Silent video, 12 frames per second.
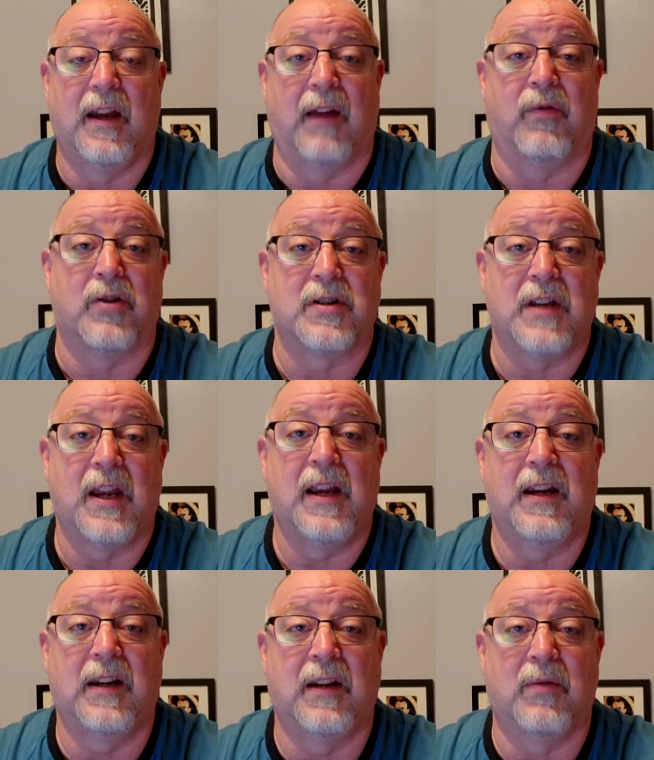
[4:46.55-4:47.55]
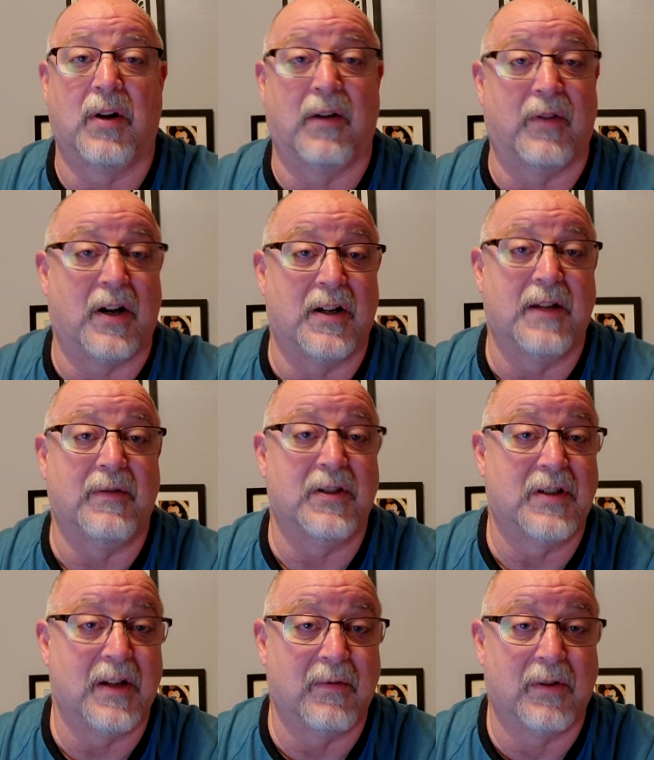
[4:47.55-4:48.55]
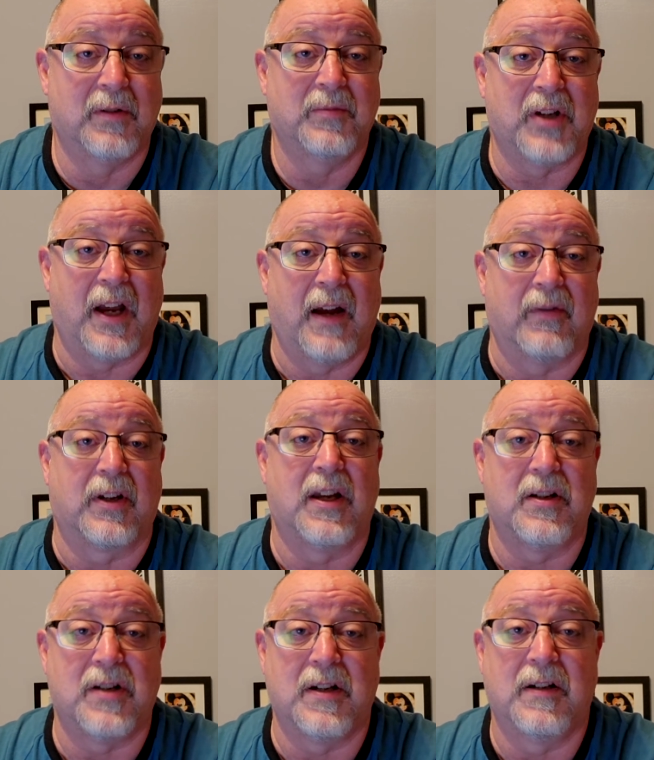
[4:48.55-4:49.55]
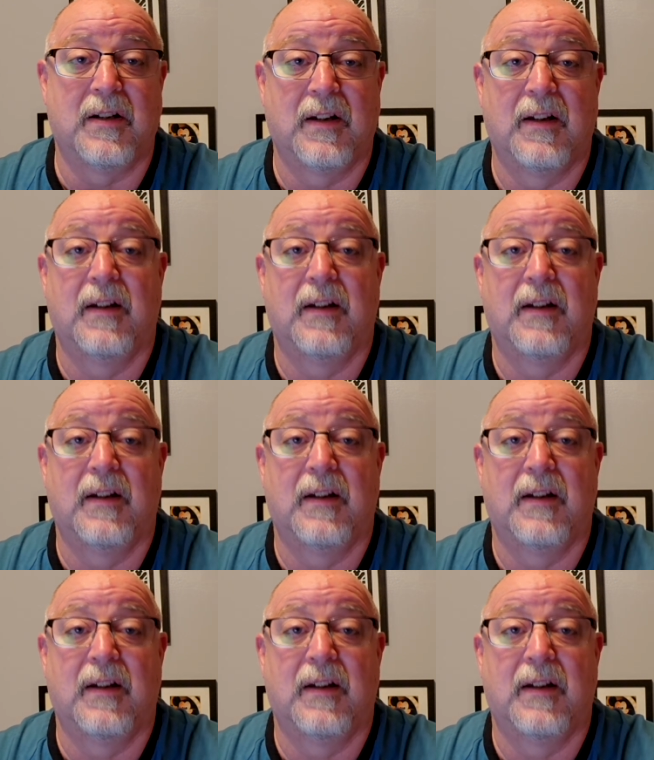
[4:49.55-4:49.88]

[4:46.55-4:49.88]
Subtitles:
If we're staying in one of our DVC rooms that have a kitchen,